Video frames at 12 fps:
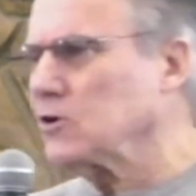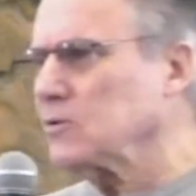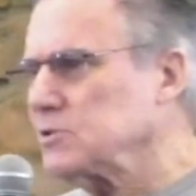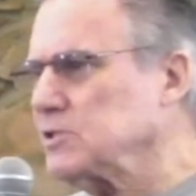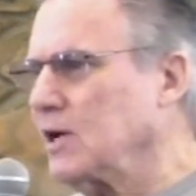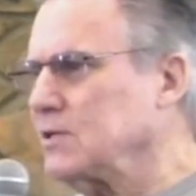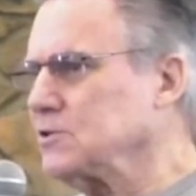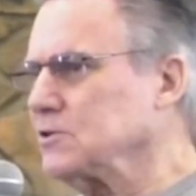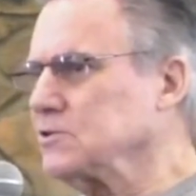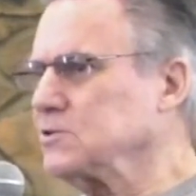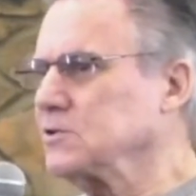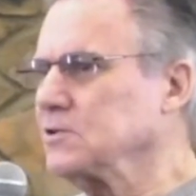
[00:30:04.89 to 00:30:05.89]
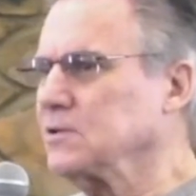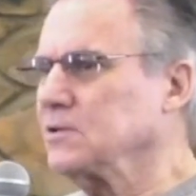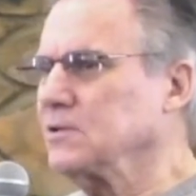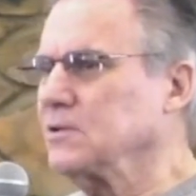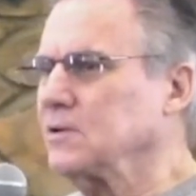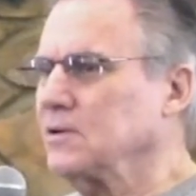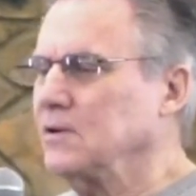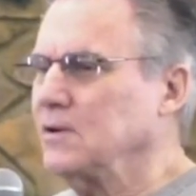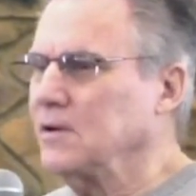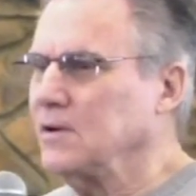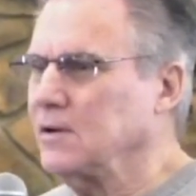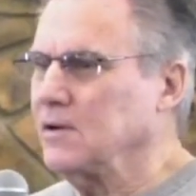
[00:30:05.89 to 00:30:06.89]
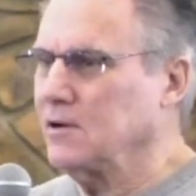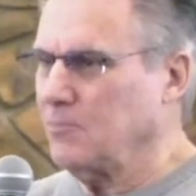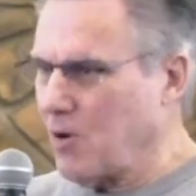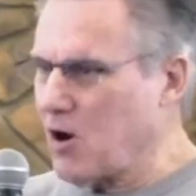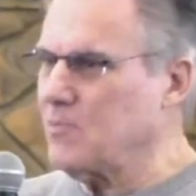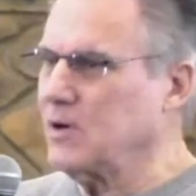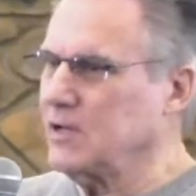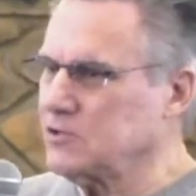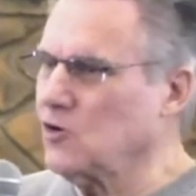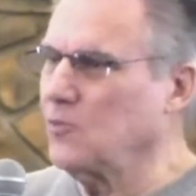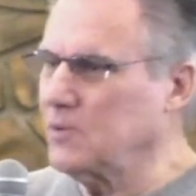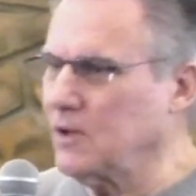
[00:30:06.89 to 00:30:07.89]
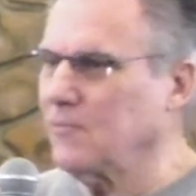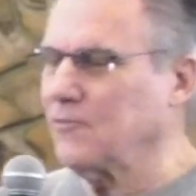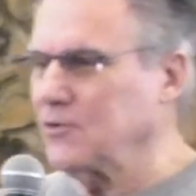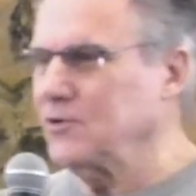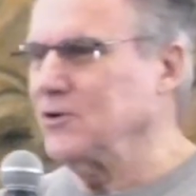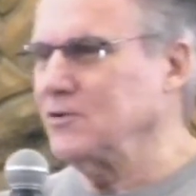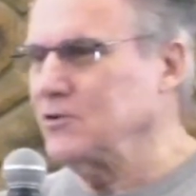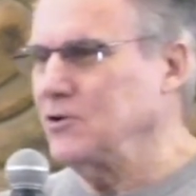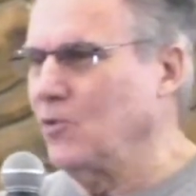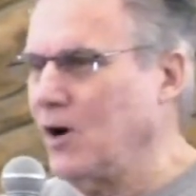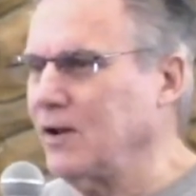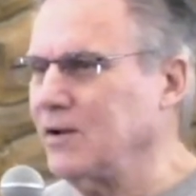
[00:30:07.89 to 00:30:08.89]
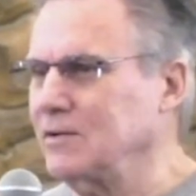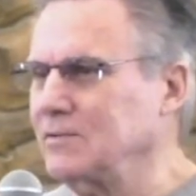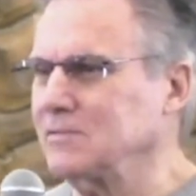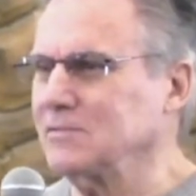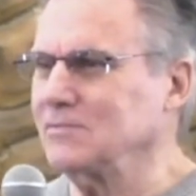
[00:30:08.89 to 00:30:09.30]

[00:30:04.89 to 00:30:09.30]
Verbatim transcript: circumstances, uh, an apartment has opened up for you. Do you want it?